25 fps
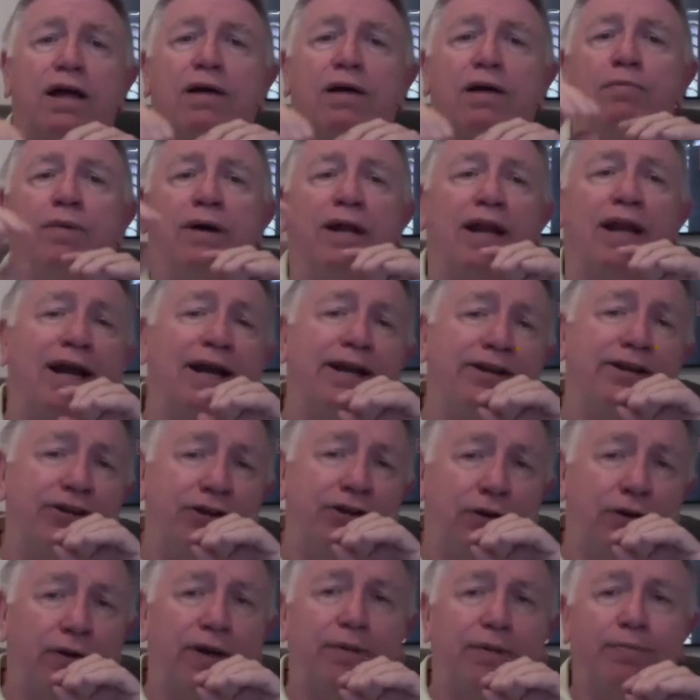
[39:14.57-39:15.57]
but I
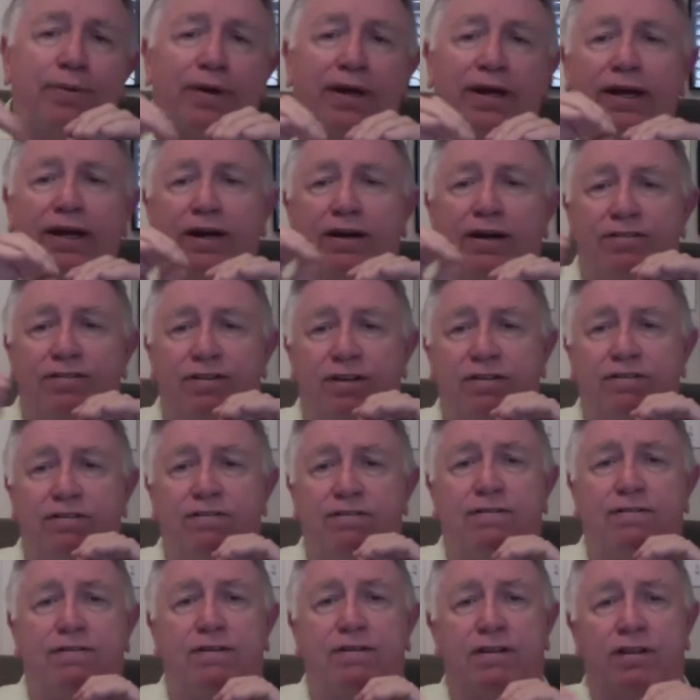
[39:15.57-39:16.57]
do it because
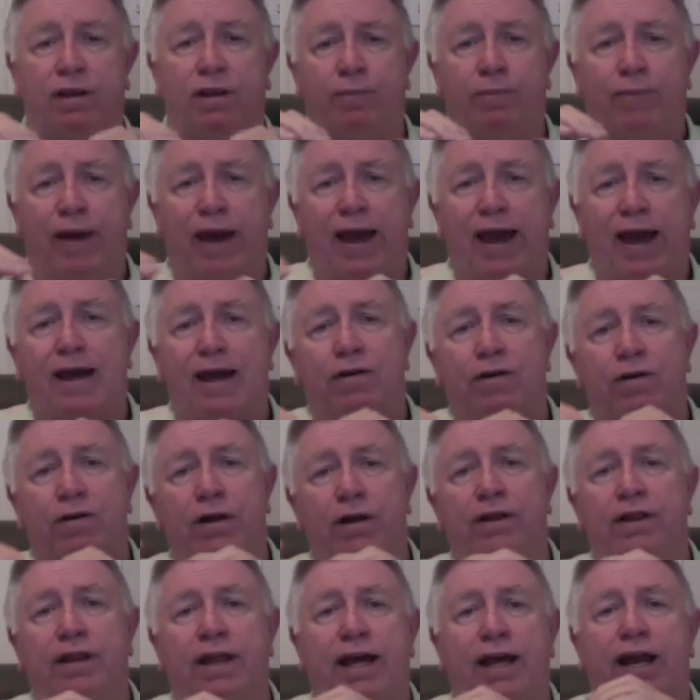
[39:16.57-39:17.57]
it's the
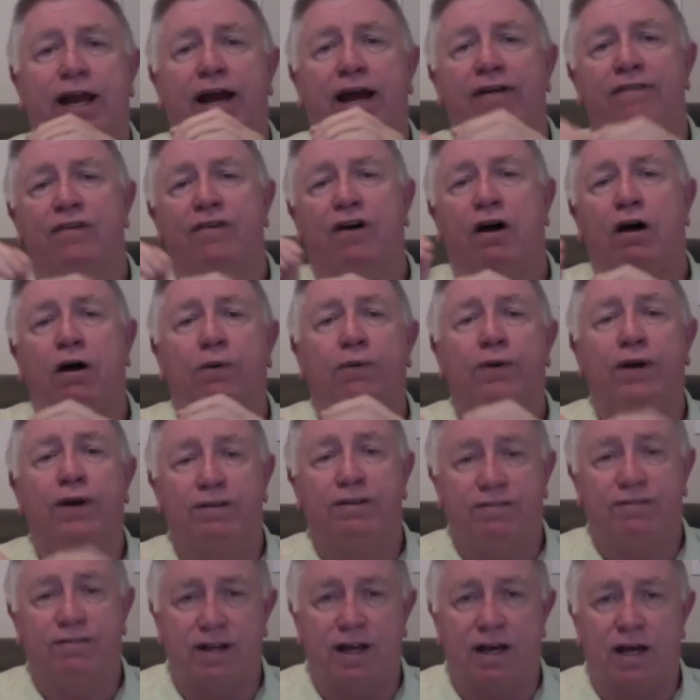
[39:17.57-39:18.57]
pattern that I've
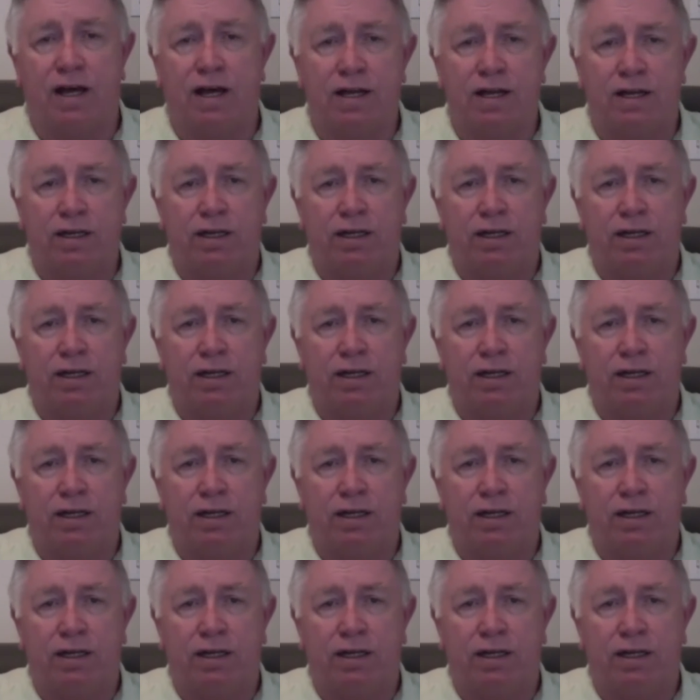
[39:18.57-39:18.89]
always done.